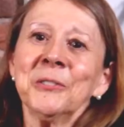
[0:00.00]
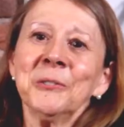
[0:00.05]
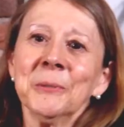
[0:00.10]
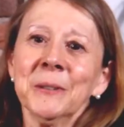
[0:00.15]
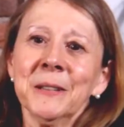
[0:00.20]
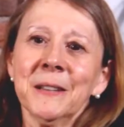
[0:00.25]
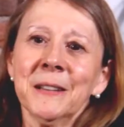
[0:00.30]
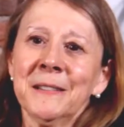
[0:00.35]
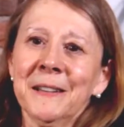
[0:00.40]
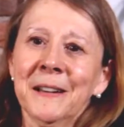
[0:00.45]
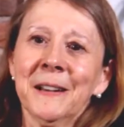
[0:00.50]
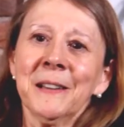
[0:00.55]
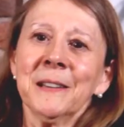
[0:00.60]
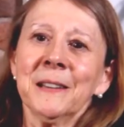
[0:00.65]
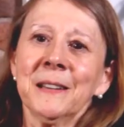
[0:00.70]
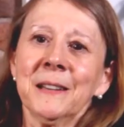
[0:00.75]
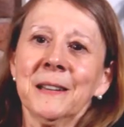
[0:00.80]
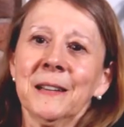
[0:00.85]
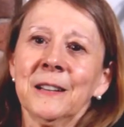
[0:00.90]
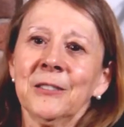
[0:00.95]
you on the
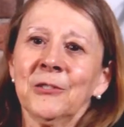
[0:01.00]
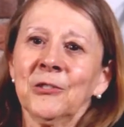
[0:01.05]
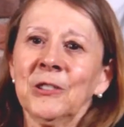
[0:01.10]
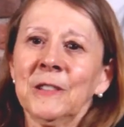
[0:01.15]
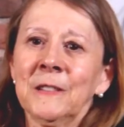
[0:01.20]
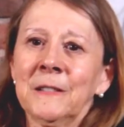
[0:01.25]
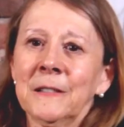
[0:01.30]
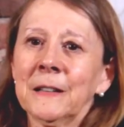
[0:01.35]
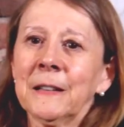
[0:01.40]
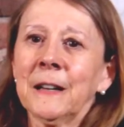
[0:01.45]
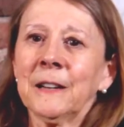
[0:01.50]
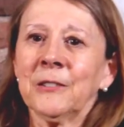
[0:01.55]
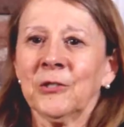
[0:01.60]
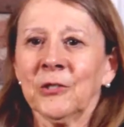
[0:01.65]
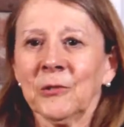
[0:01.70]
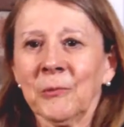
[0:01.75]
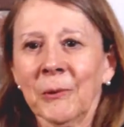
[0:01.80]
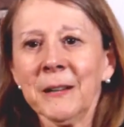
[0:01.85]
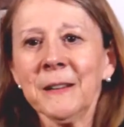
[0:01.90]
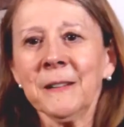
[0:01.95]
telly and she said I
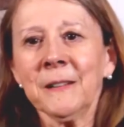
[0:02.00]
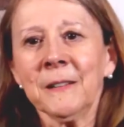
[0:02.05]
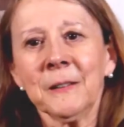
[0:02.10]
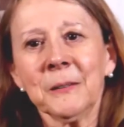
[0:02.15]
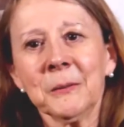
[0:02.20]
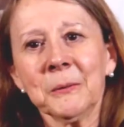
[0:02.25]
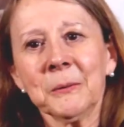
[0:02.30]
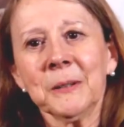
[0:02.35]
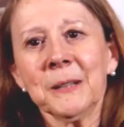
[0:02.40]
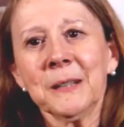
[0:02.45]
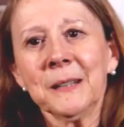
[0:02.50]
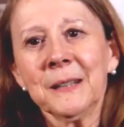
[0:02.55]
should write to you."